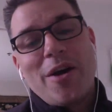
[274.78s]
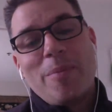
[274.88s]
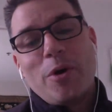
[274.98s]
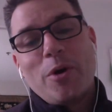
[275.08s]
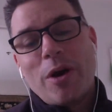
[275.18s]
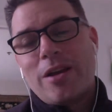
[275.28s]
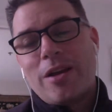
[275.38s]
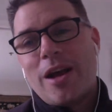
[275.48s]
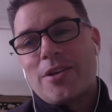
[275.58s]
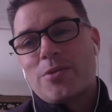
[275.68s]
great
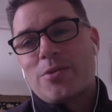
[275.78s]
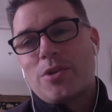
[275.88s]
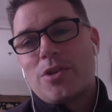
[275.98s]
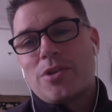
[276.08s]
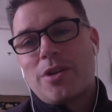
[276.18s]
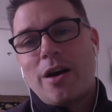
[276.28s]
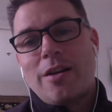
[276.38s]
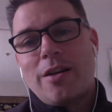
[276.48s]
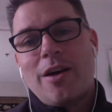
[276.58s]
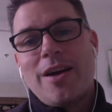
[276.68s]
class, which is
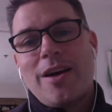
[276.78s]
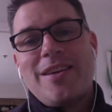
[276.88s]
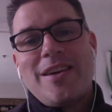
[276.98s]
online